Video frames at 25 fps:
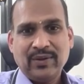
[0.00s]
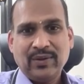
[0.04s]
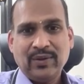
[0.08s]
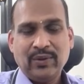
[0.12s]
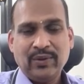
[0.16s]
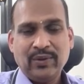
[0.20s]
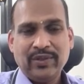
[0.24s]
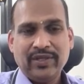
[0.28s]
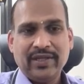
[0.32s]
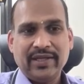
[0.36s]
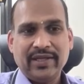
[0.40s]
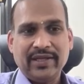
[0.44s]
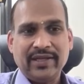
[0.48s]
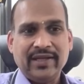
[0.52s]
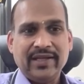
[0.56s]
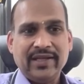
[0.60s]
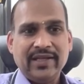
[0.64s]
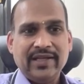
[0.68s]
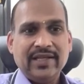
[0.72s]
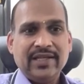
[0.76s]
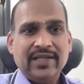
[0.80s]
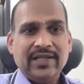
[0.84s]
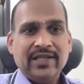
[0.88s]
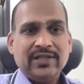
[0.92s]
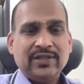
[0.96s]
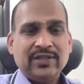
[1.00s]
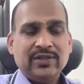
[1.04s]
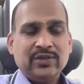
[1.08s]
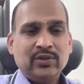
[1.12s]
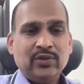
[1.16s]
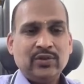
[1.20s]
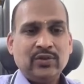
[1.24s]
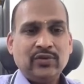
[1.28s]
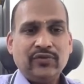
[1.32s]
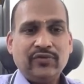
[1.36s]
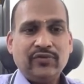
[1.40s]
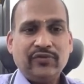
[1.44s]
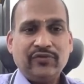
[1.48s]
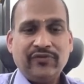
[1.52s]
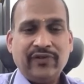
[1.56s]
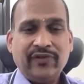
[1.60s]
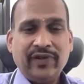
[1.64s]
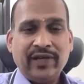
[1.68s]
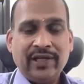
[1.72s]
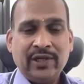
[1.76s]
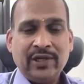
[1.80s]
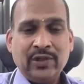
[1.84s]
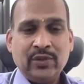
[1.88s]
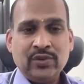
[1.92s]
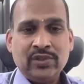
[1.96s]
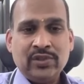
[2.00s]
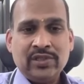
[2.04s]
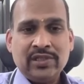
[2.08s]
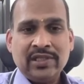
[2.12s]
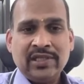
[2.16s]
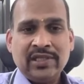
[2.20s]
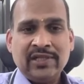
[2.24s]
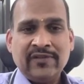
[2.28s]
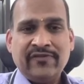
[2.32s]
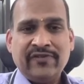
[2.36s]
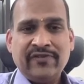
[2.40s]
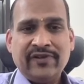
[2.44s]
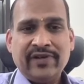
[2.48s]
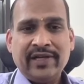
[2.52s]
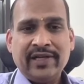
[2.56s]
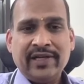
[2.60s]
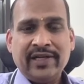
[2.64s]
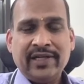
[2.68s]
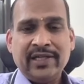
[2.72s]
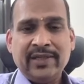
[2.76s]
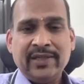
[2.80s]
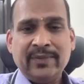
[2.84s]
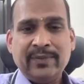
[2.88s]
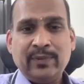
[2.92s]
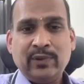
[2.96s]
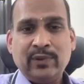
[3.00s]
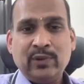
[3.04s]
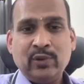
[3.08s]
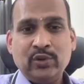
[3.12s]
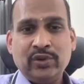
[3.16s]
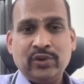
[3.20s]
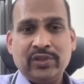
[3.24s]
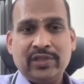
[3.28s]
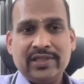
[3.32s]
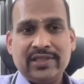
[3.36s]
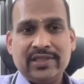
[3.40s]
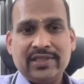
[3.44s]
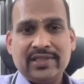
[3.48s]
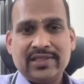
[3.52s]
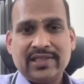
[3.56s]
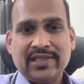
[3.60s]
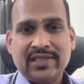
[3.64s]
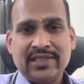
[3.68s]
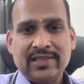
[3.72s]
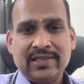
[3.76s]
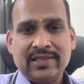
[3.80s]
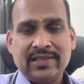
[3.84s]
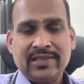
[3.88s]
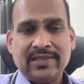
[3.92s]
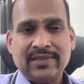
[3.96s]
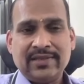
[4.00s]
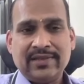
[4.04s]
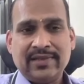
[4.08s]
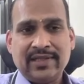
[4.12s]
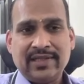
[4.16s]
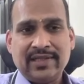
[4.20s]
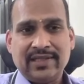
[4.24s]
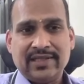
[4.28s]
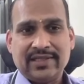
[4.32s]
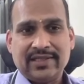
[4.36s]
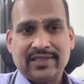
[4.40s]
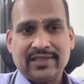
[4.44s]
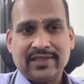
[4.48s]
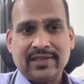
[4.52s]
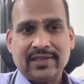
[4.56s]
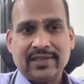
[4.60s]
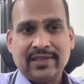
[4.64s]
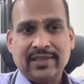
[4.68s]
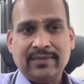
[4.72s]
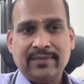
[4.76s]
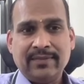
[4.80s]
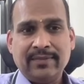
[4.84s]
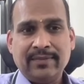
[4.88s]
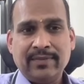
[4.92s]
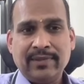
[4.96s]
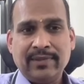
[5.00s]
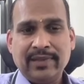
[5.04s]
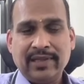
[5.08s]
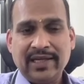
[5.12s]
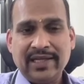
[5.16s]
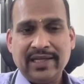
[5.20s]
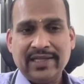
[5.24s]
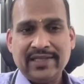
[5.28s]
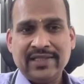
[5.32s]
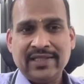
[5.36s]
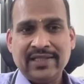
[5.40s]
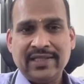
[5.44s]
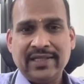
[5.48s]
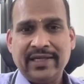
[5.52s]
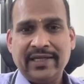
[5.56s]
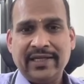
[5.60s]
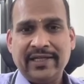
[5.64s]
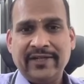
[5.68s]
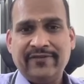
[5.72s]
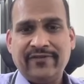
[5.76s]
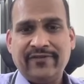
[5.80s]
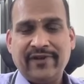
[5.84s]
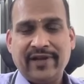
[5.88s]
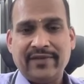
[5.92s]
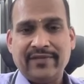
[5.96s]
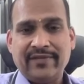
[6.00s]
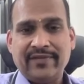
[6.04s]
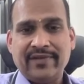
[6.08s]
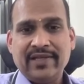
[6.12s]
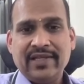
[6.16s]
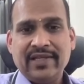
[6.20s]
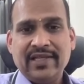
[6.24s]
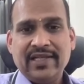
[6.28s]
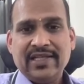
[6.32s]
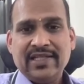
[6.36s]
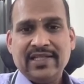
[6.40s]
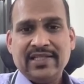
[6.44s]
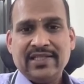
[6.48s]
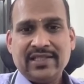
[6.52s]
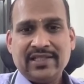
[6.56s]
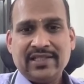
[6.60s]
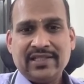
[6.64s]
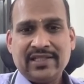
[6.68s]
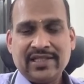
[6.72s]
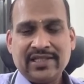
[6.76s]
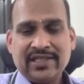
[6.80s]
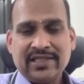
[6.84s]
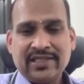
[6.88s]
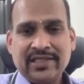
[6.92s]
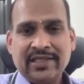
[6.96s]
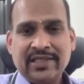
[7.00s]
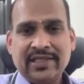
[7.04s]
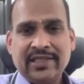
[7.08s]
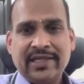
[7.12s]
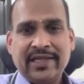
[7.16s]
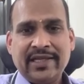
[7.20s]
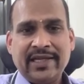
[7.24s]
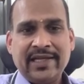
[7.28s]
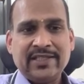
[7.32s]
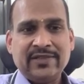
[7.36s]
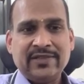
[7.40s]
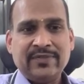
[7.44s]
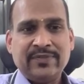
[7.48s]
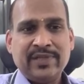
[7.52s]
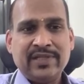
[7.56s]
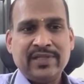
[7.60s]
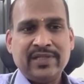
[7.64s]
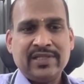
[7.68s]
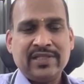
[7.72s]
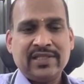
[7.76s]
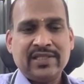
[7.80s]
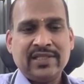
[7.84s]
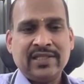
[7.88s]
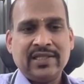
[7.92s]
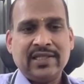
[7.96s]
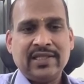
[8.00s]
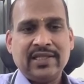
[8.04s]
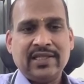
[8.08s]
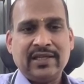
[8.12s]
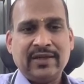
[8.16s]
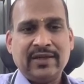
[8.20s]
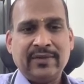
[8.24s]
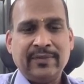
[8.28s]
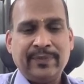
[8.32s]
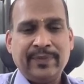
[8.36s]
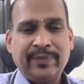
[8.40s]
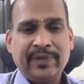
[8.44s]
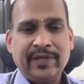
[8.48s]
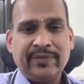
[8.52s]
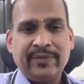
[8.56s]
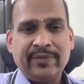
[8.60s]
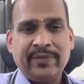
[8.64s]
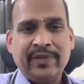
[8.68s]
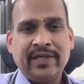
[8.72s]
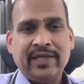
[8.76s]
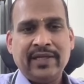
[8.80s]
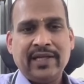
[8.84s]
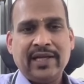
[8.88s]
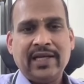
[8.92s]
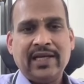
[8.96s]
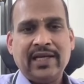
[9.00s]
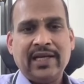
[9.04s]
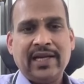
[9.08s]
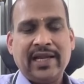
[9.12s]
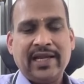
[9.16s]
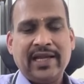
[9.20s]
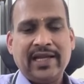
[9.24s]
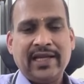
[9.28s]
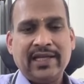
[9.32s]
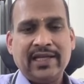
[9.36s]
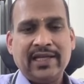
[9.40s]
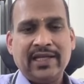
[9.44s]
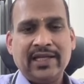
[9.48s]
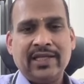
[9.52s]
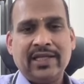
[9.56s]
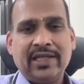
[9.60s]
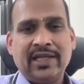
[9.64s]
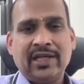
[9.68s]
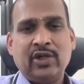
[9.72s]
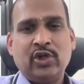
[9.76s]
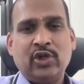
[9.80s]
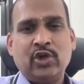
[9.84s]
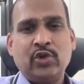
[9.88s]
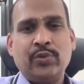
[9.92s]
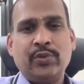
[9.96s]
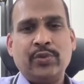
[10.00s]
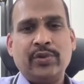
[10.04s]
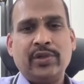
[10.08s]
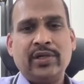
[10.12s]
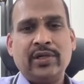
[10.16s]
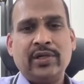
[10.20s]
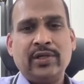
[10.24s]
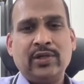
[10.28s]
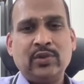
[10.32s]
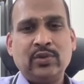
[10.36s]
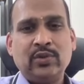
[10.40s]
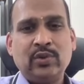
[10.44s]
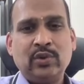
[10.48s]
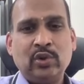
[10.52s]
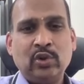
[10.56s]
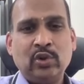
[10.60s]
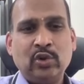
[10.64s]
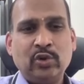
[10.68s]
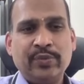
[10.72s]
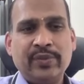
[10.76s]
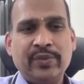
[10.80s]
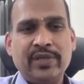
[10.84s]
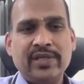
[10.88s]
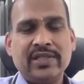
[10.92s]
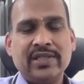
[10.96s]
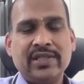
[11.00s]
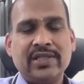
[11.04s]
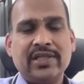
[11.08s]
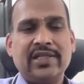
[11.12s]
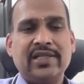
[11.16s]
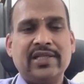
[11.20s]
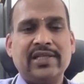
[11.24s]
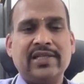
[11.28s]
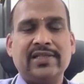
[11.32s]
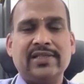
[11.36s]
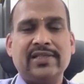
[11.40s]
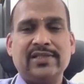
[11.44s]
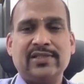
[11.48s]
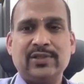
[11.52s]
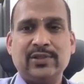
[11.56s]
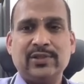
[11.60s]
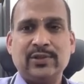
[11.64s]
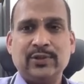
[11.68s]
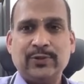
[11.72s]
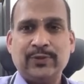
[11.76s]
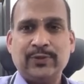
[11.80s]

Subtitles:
Okay. So value significantly below this less than 85 suggests that gas mixing impairment are likely contributing to low measured DLC.